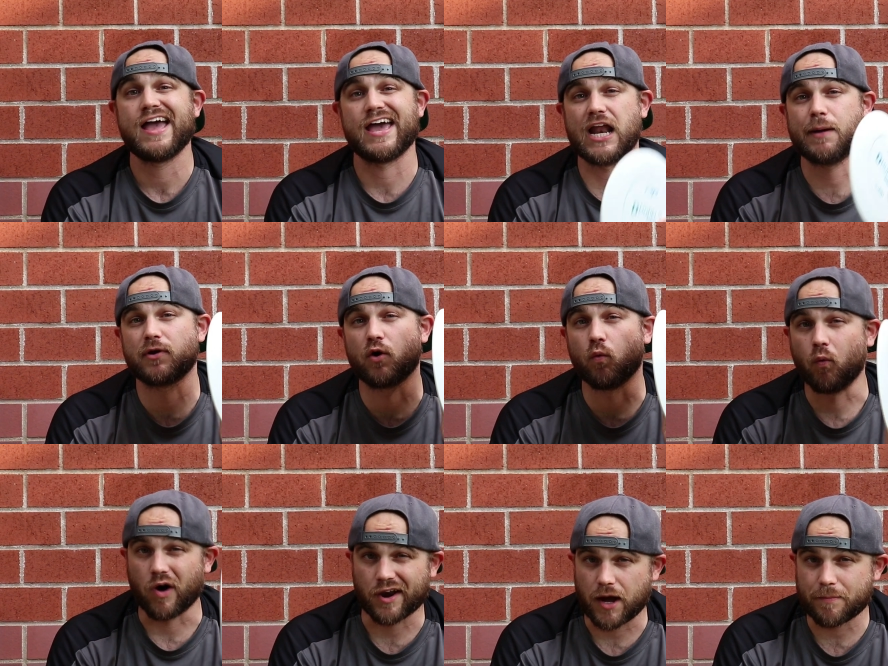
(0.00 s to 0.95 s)
And I'm going to
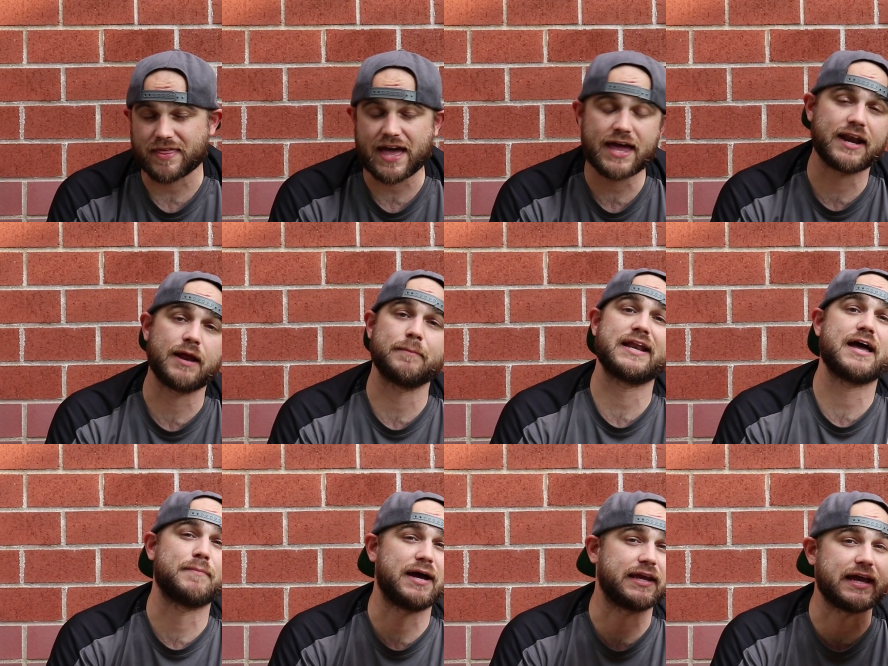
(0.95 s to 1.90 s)
one-up that, and I'm going to
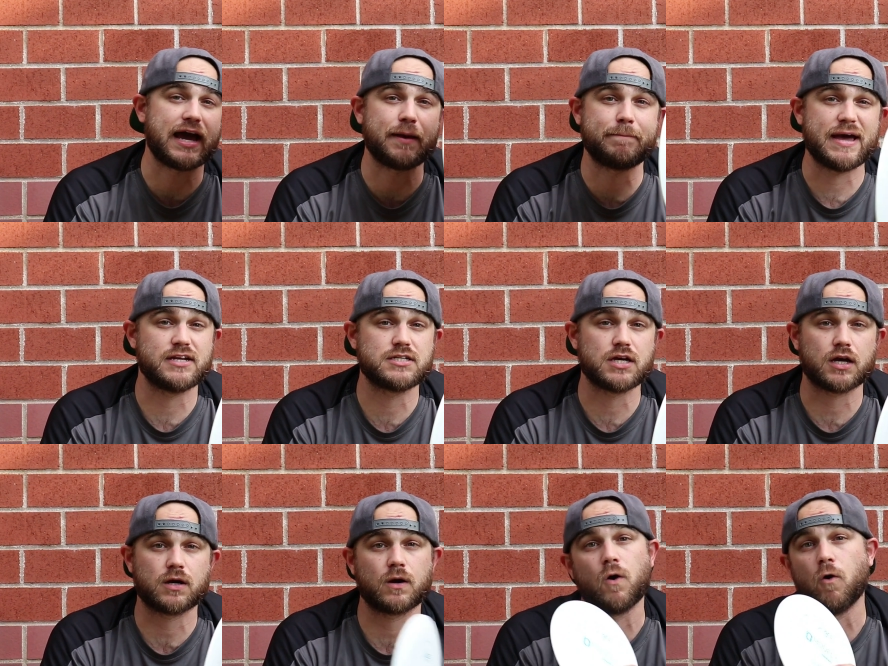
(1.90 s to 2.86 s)
have my guy Ben
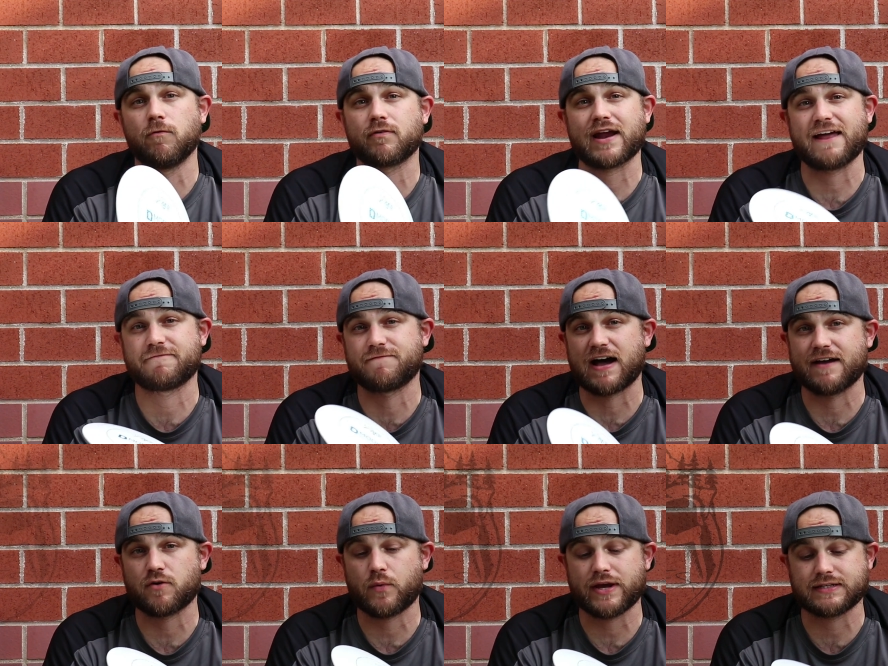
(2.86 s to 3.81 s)
Tucker over at
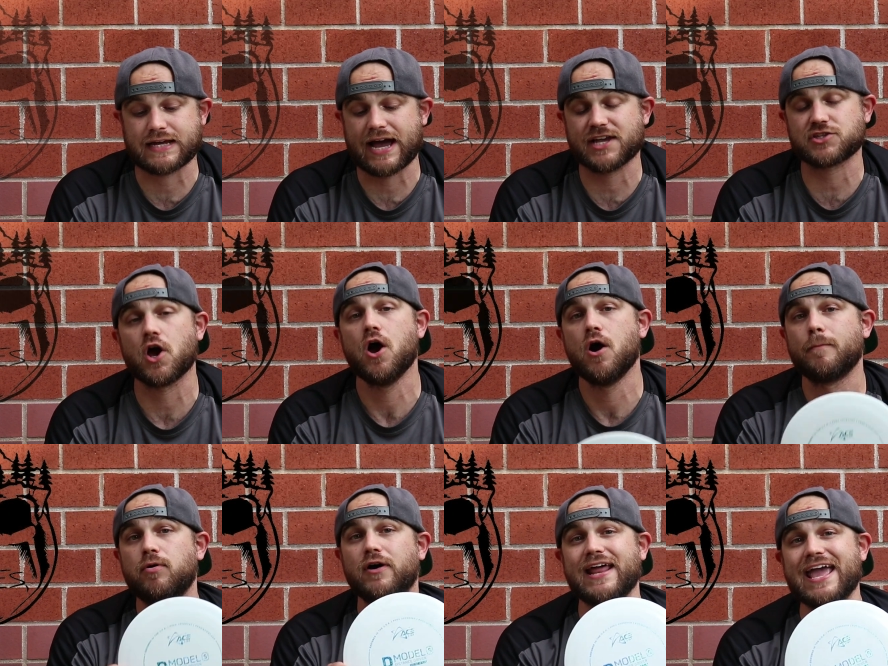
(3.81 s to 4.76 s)
508 Dies
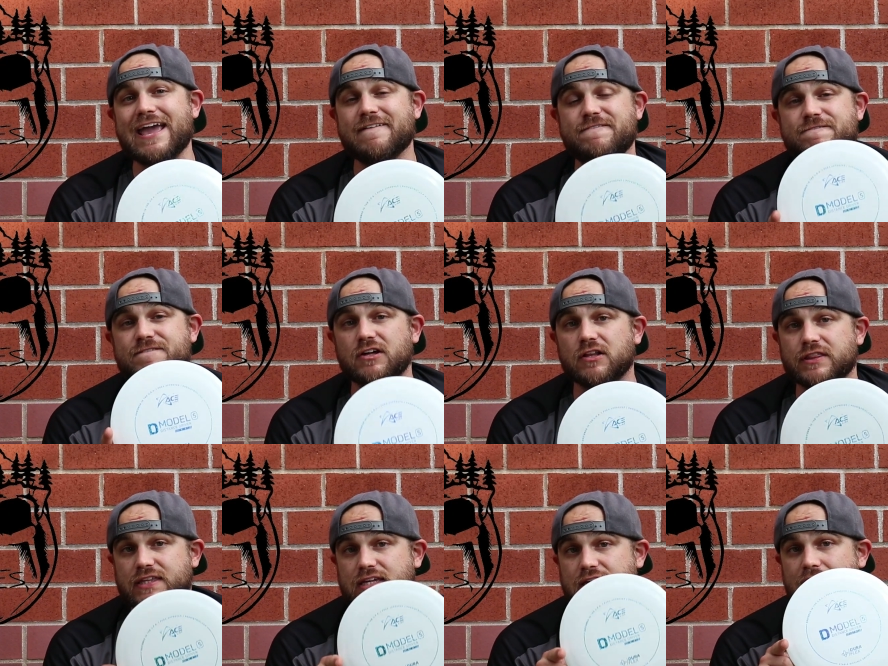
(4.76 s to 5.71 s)
put a
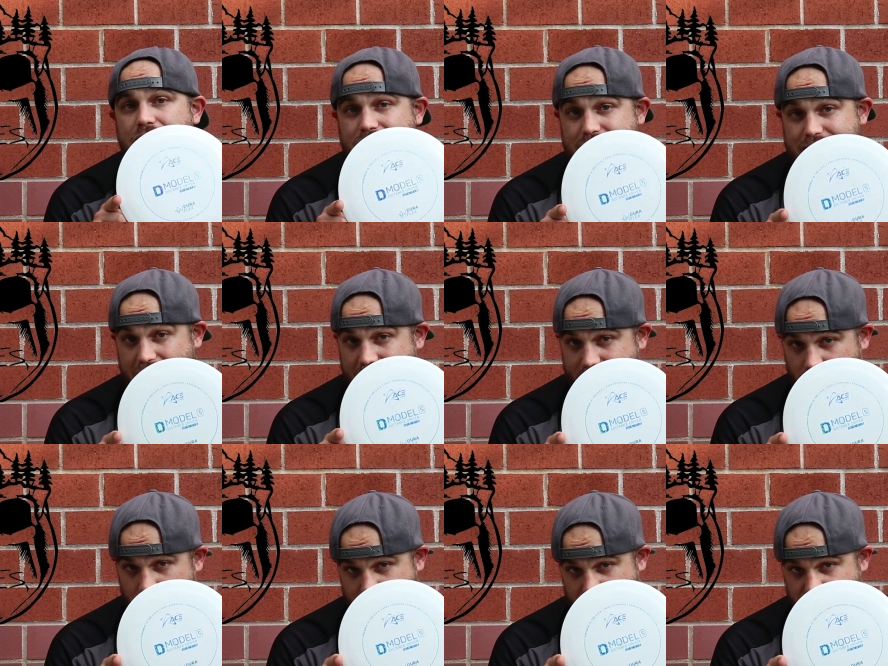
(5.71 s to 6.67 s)
filthy die
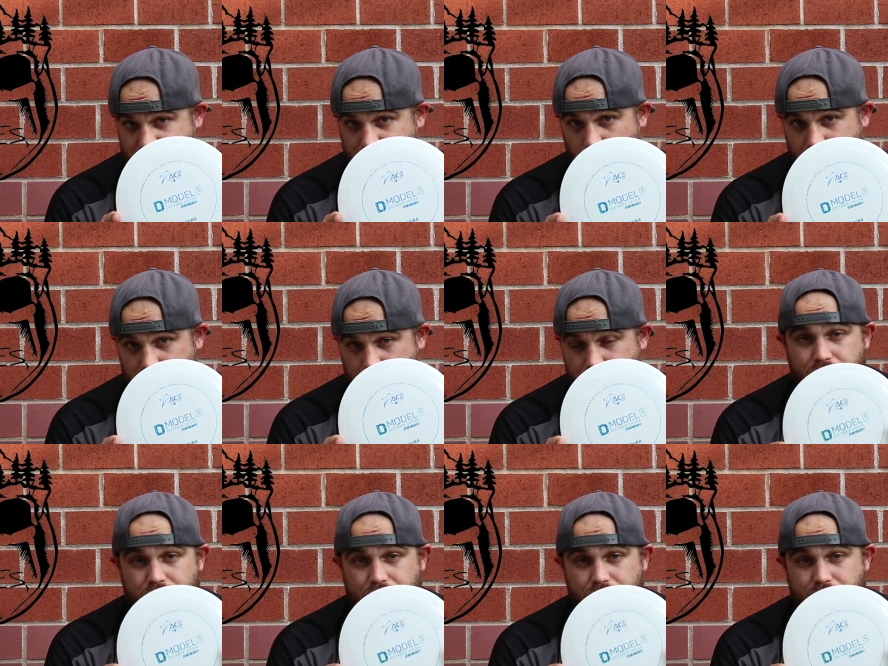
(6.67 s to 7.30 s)
on this for you.